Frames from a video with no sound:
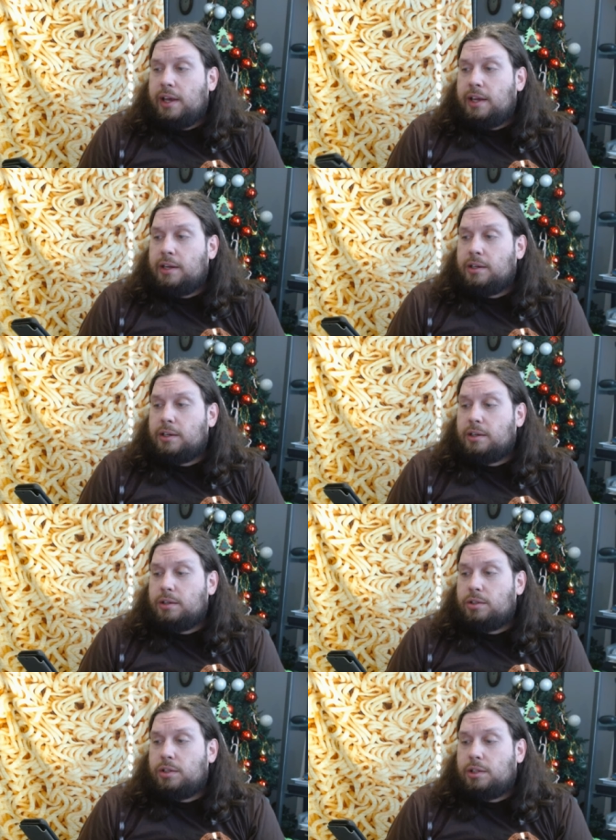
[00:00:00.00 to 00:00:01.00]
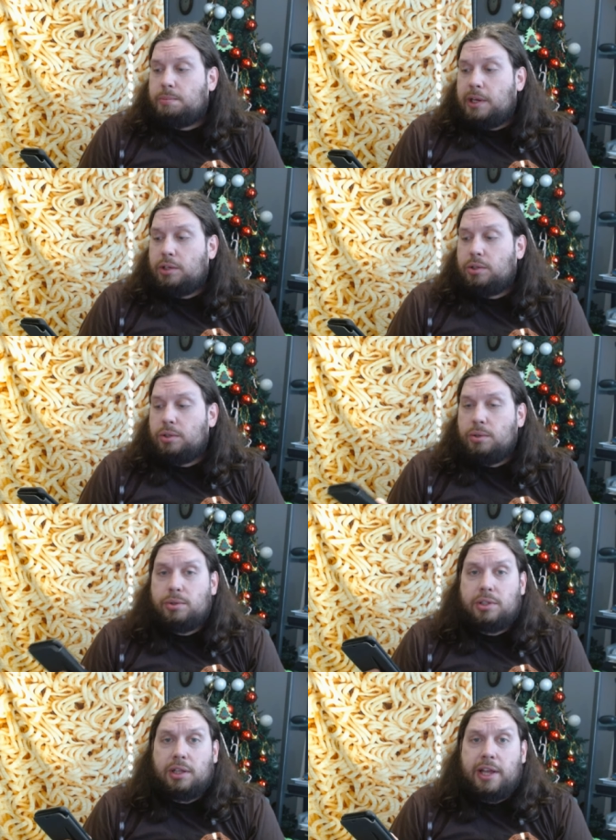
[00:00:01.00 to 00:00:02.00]
and just make sure you
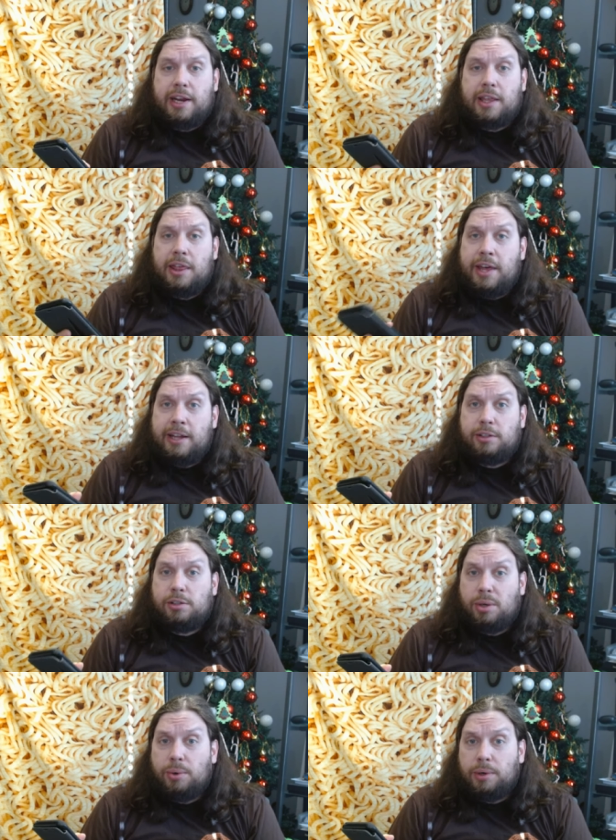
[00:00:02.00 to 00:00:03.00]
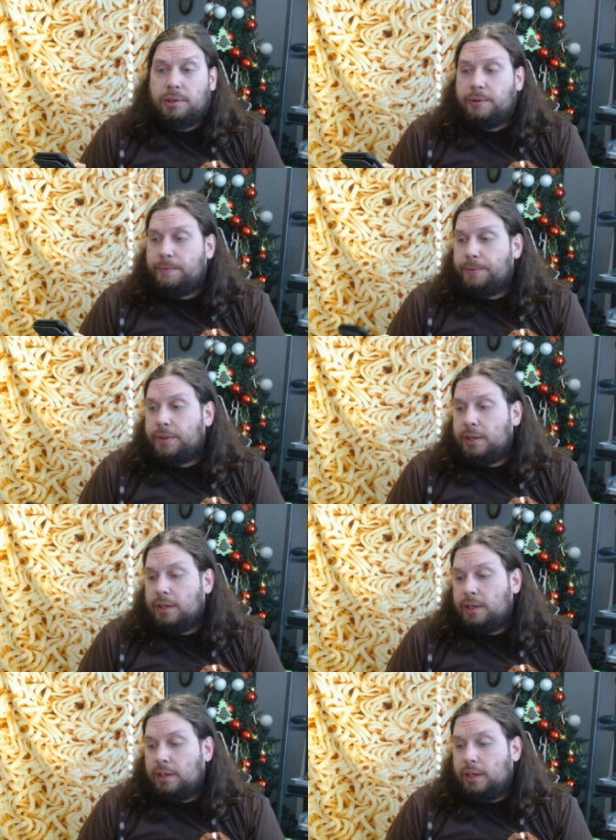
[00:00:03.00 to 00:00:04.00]
select that store
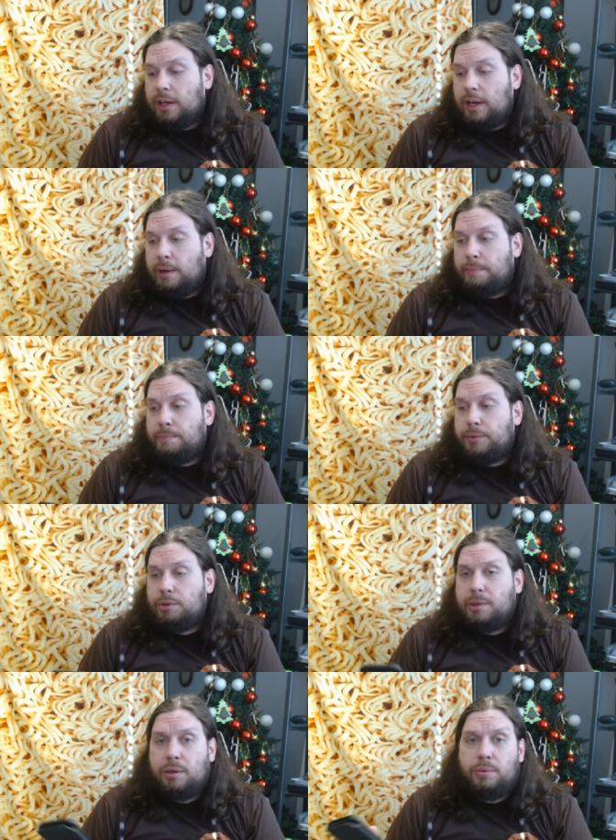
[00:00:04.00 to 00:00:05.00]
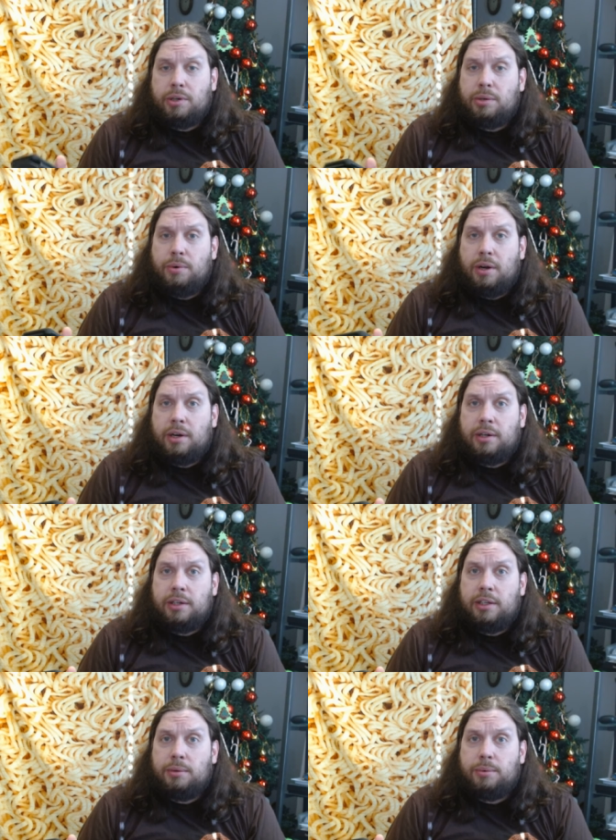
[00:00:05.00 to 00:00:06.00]
um, no matter where you
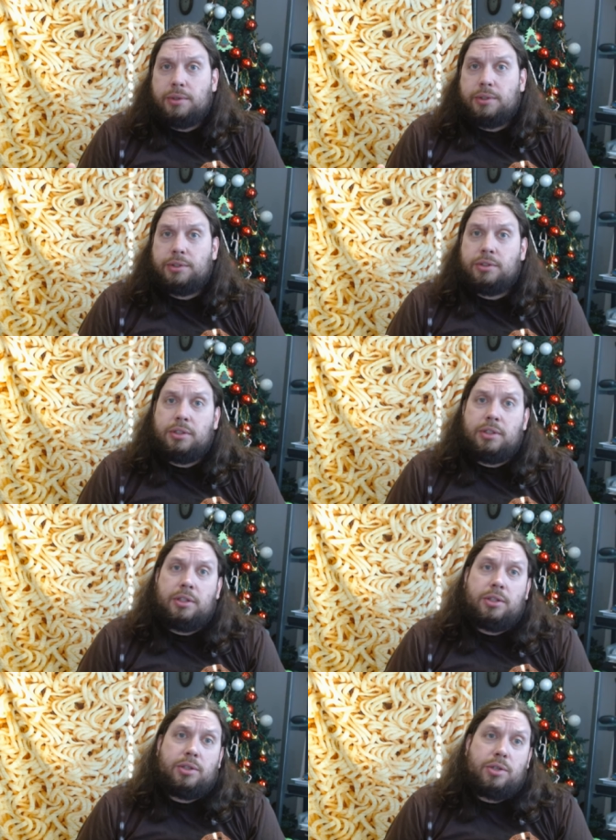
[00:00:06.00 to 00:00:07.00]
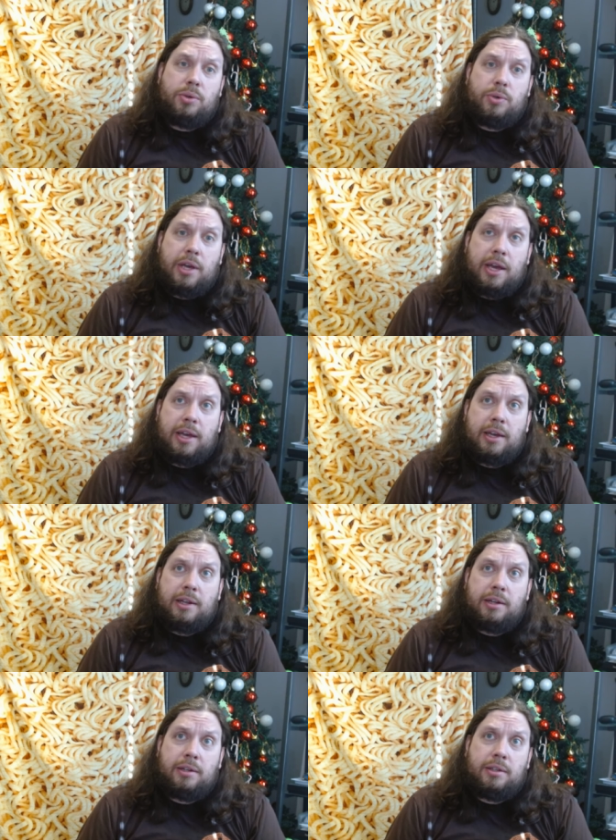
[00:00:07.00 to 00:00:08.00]
are in the world you
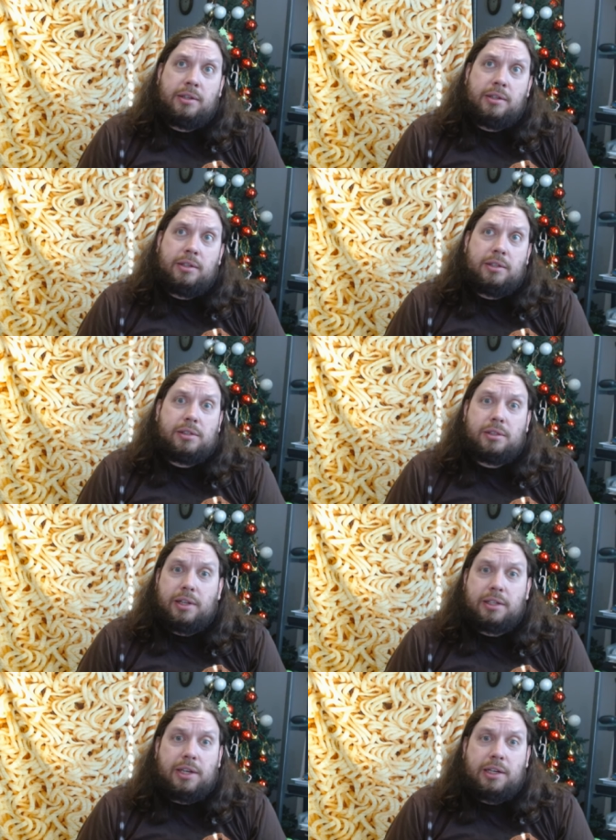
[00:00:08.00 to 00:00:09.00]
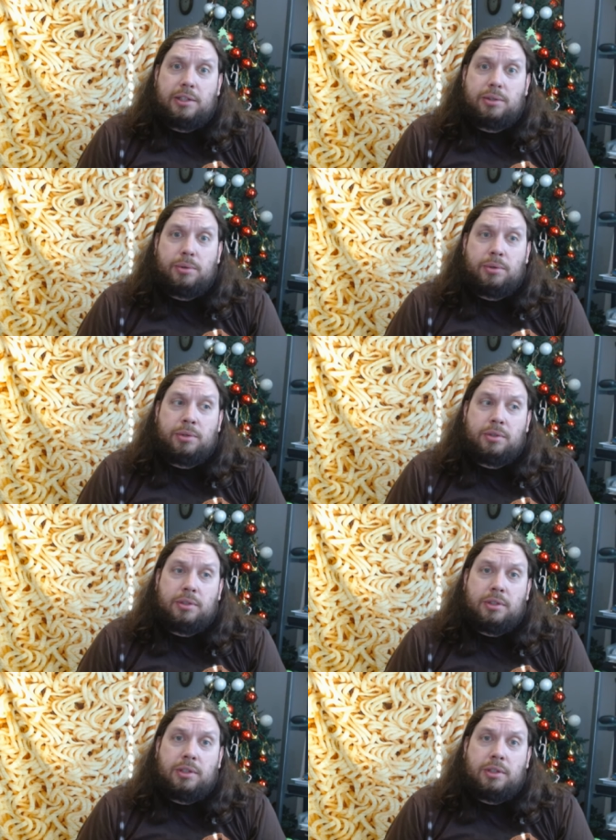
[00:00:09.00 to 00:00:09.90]
can select any store.